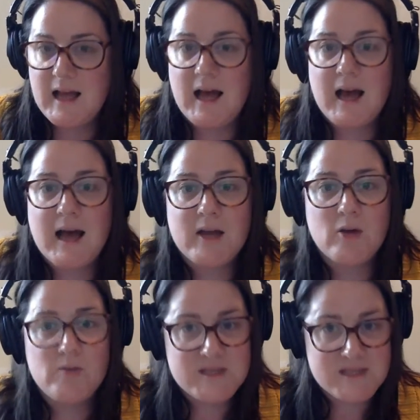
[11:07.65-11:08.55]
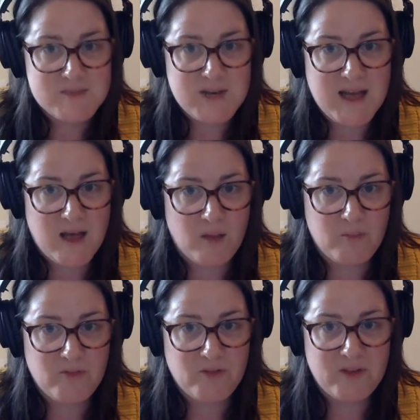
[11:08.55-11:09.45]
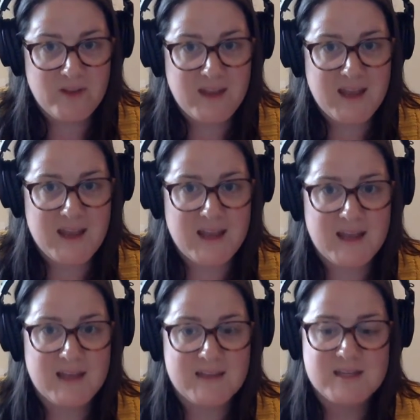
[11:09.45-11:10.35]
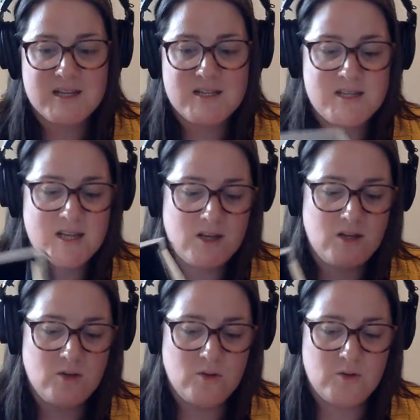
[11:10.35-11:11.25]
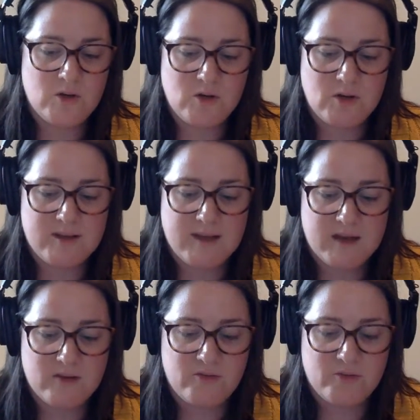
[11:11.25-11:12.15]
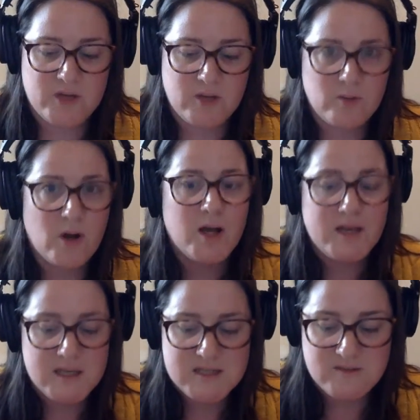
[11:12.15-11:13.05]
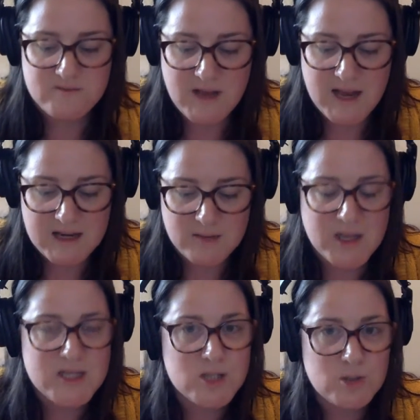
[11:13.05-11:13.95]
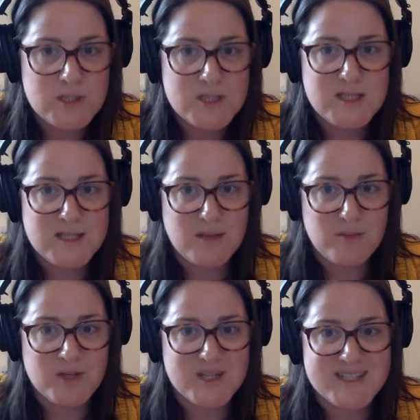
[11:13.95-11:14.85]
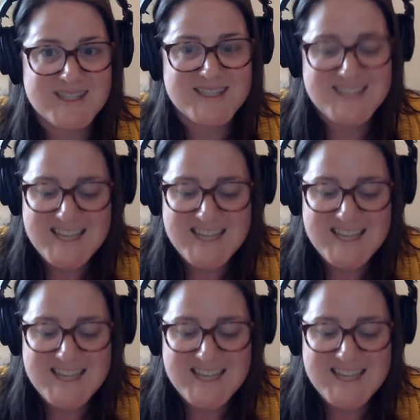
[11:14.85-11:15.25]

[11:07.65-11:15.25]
I hope this has been helpful and continued good luck for you on dividing by 2-digit numbers.